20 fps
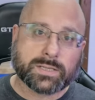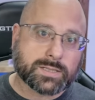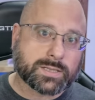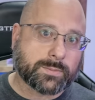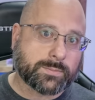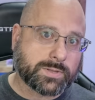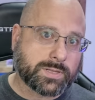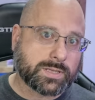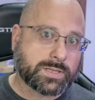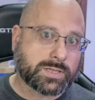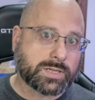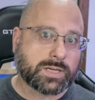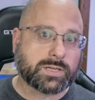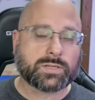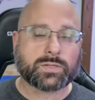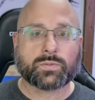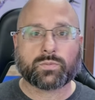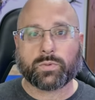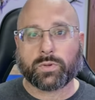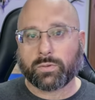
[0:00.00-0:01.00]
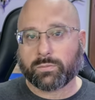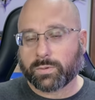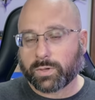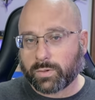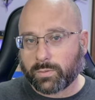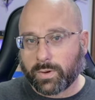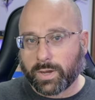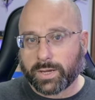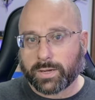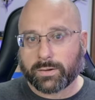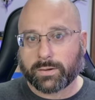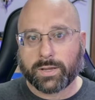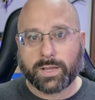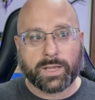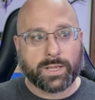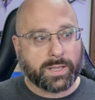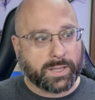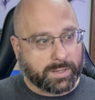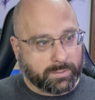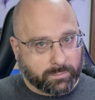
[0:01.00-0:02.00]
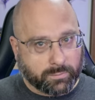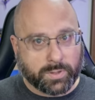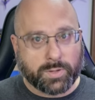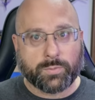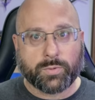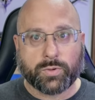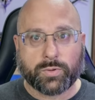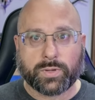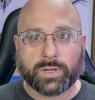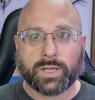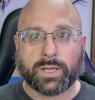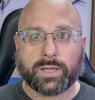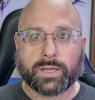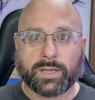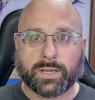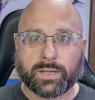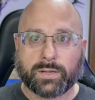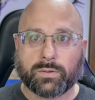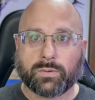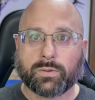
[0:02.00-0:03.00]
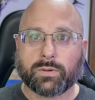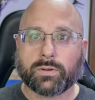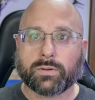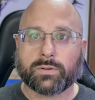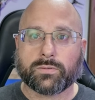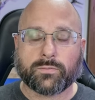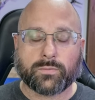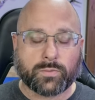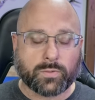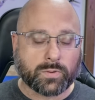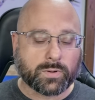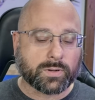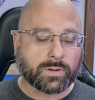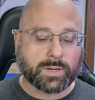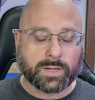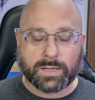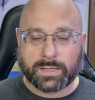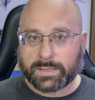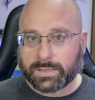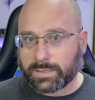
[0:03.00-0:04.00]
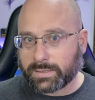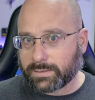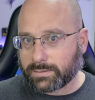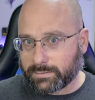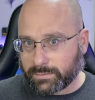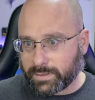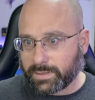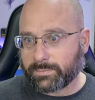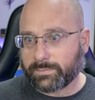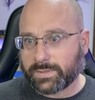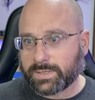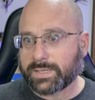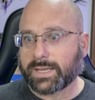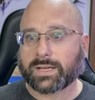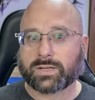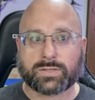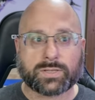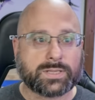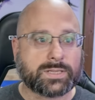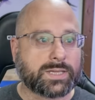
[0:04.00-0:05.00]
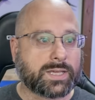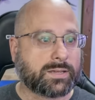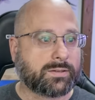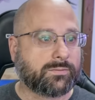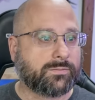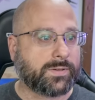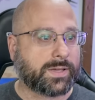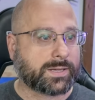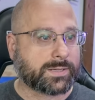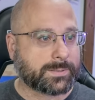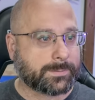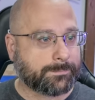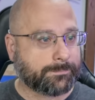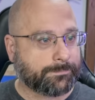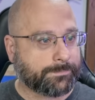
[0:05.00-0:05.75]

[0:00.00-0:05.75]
some of these changes will require a reboot in order for uh, them to actually take effect.